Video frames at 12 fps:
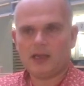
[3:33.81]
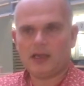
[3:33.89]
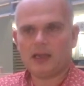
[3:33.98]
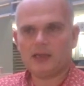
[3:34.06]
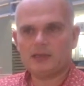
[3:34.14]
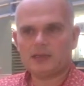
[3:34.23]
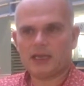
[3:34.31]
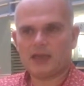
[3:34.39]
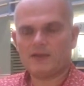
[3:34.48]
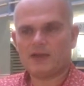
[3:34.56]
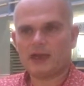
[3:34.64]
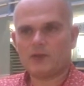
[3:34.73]
And
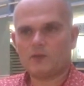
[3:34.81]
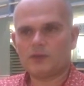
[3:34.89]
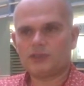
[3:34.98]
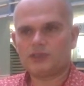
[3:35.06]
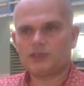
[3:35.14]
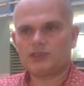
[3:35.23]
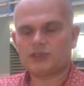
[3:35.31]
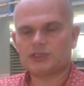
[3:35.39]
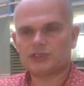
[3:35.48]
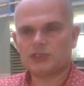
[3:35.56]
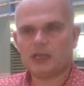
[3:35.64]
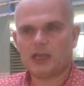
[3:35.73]
if that was
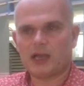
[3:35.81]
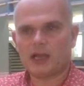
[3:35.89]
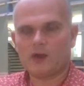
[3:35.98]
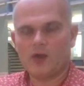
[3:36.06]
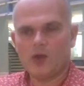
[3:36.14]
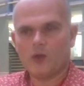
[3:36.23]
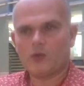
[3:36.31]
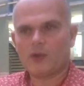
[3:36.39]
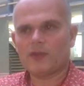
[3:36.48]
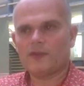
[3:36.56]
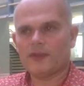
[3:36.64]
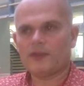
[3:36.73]
just like
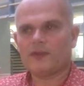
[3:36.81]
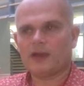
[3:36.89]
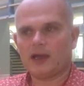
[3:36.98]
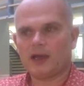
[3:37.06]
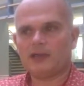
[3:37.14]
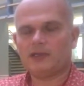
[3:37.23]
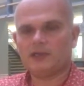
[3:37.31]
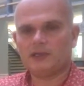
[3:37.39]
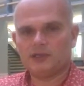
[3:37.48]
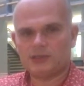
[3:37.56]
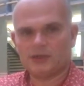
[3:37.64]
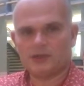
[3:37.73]
one thing that I'd
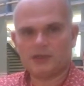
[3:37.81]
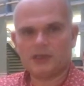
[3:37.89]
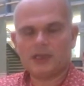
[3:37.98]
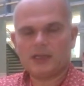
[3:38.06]
done